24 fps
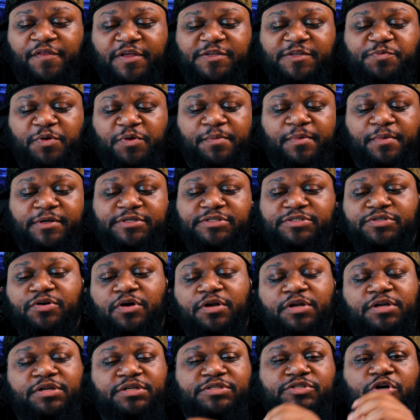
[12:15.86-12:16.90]
this pretty much is
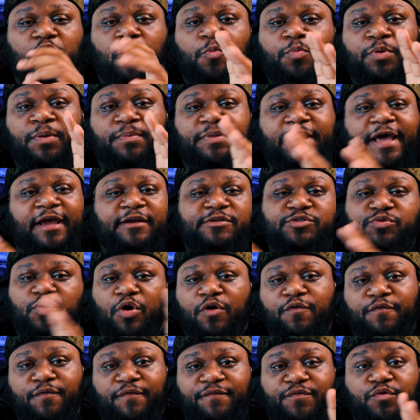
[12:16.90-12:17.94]
going to just open up the actual
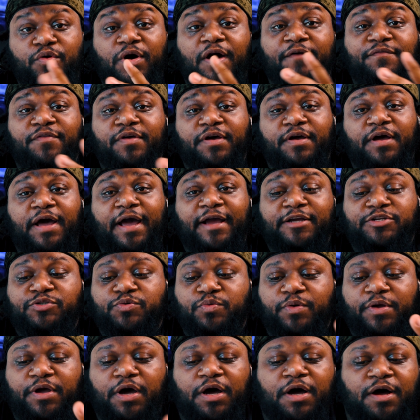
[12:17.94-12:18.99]
overview of the
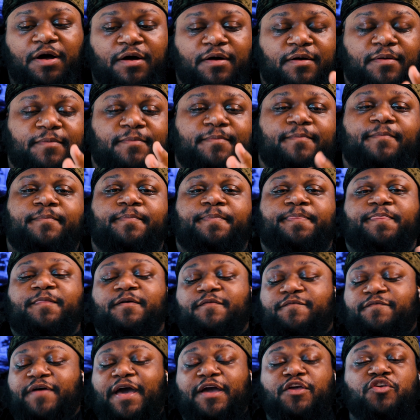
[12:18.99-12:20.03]
actual
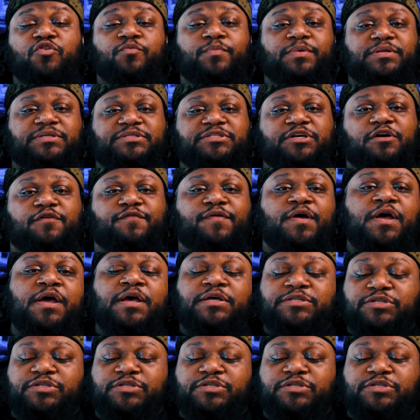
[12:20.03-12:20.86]
the vacuum itself.